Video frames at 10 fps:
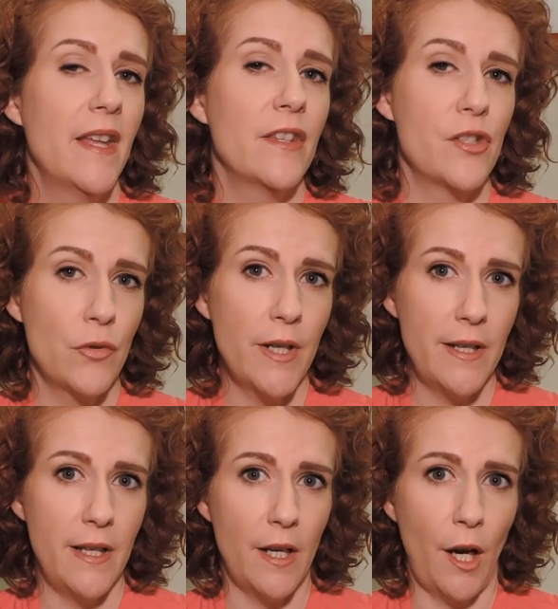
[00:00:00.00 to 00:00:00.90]
The trick
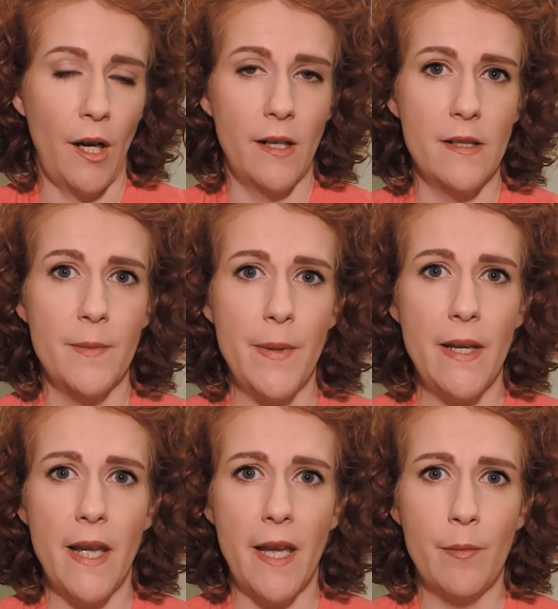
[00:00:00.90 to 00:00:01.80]
here is
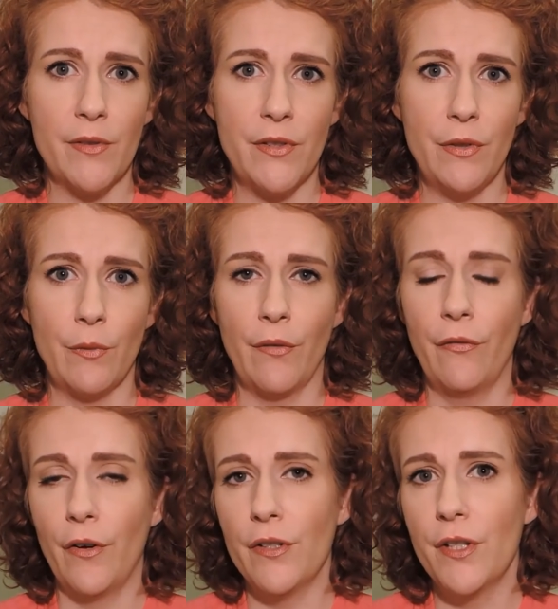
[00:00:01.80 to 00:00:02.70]
being able to
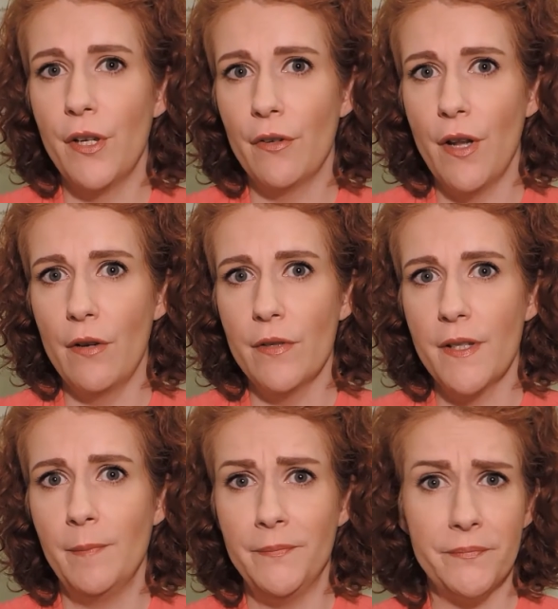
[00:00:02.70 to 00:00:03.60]
refer to your notes,